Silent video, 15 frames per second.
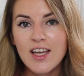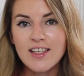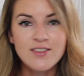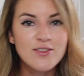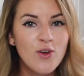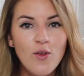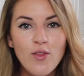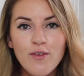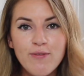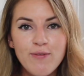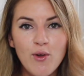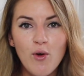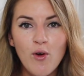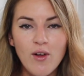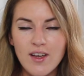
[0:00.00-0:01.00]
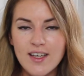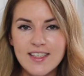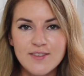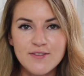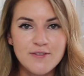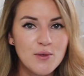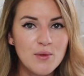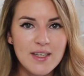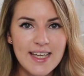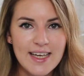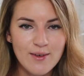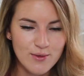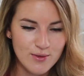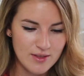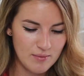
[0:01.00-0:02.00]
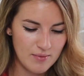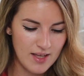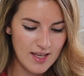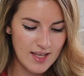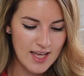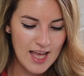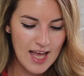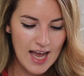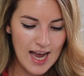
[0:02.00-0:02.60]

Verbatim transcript: it's not on the floor, like it's fallen out or something.